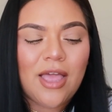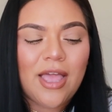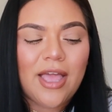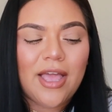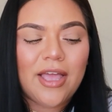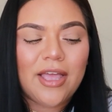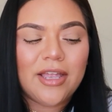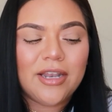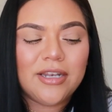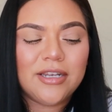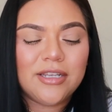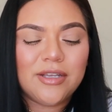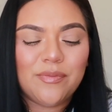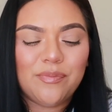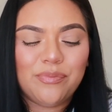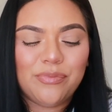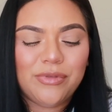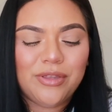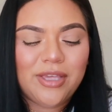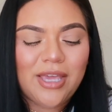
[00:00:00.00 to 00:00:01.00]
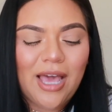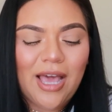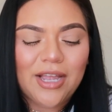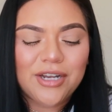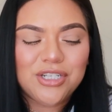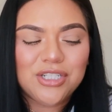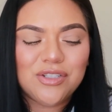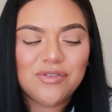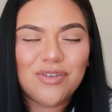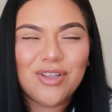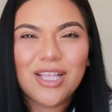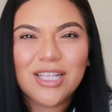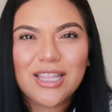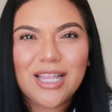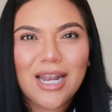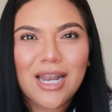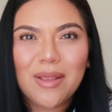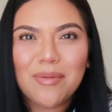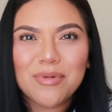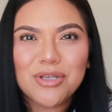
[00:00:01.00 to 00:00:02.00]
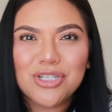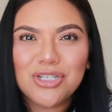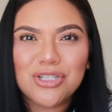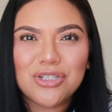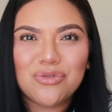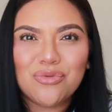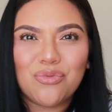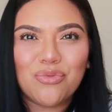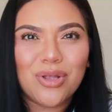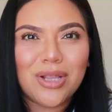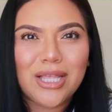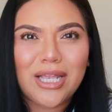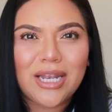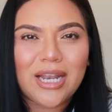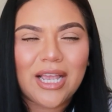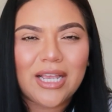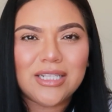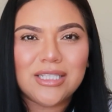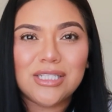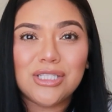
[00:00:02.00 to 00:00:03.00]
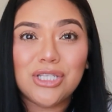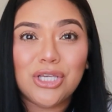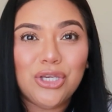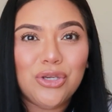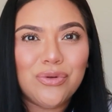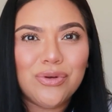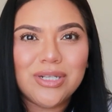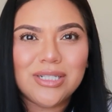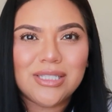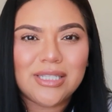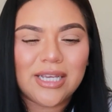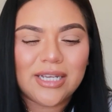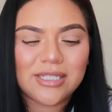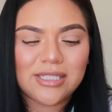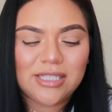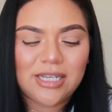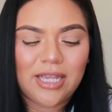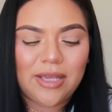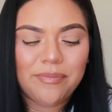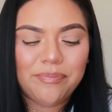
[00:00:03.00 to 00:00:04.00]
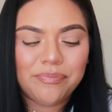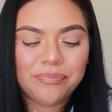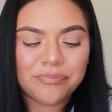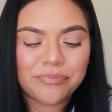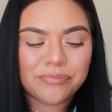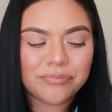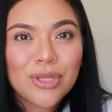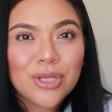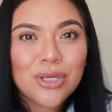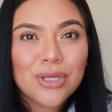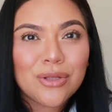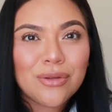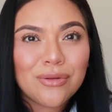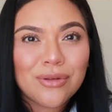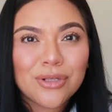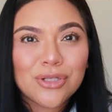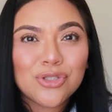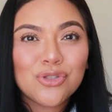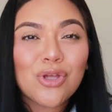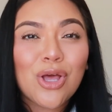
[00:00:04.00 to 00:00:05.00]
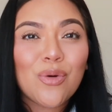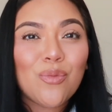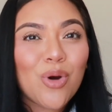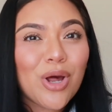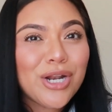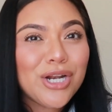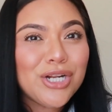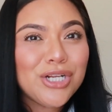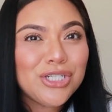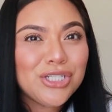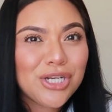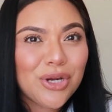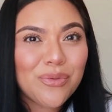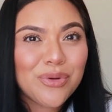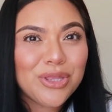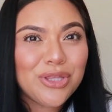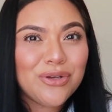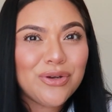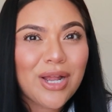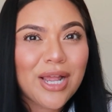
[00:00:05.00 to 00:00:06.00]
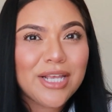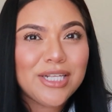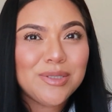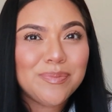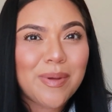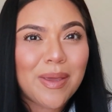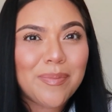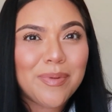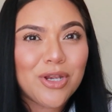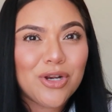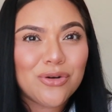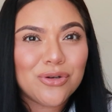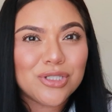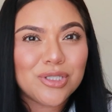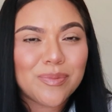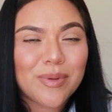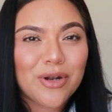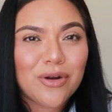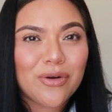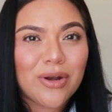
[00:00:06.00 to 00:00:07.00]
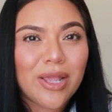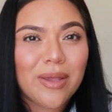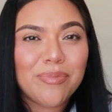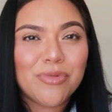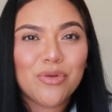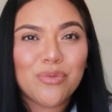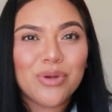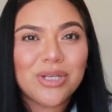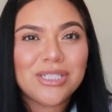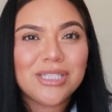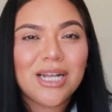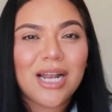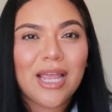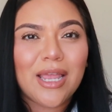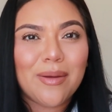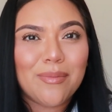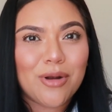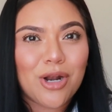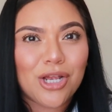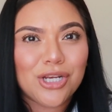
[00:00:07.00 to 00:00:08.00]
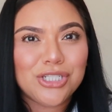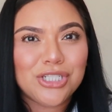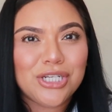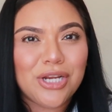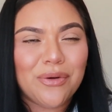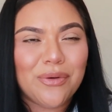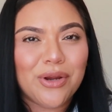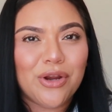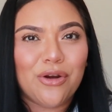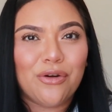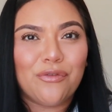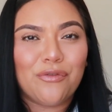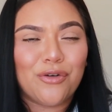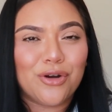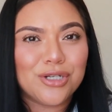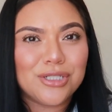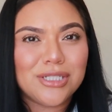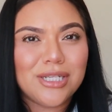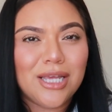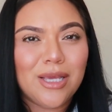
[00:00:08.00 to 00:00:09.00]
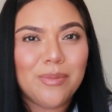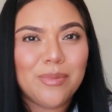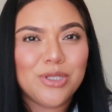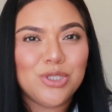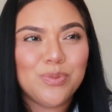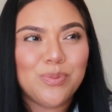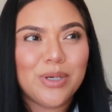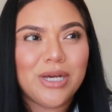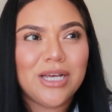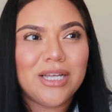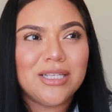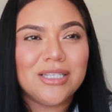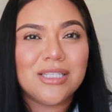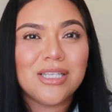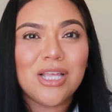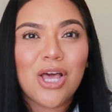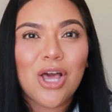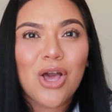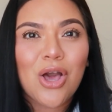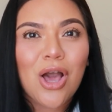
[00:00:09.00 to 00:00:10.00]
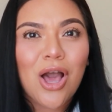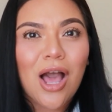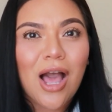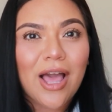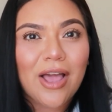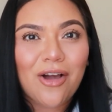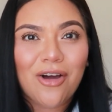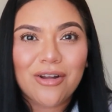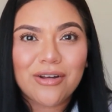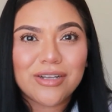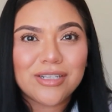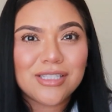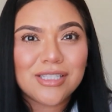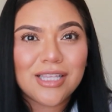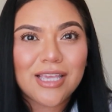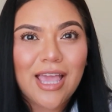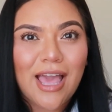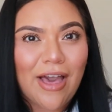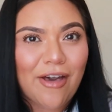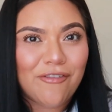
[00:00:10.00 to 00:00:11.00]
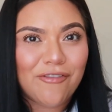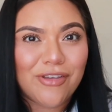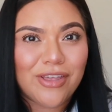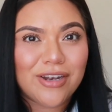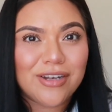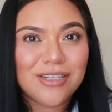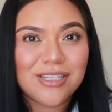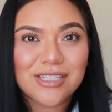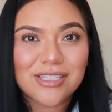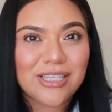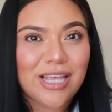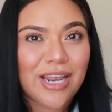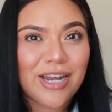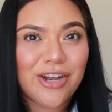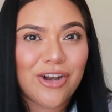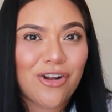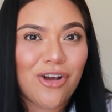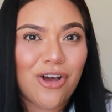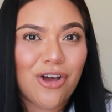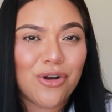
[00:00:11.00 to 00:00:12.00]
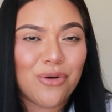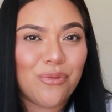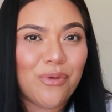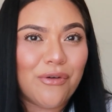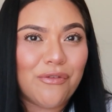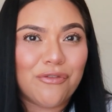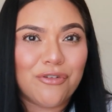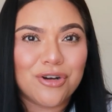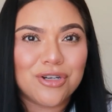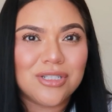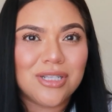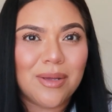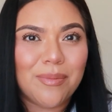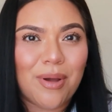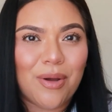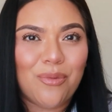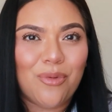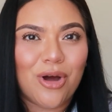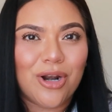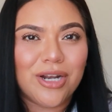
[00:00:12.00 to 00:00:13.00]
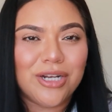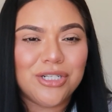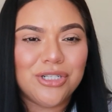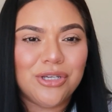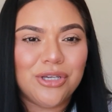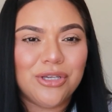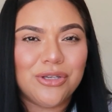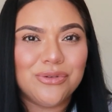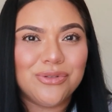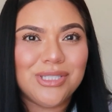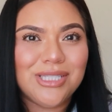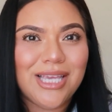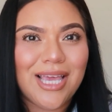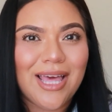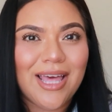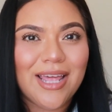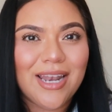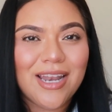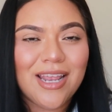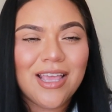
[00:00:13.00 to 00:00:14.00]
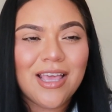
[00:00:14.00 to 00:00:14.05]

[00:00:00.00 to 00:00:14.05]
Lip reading: And yeah, I just feel like that name is just really nice. It's a unisex name. So I wanted to share with you guys baby girl's middle name. The reason I am not sharing her first name is because I honestly haven't decided on what first name I wanted to use yet.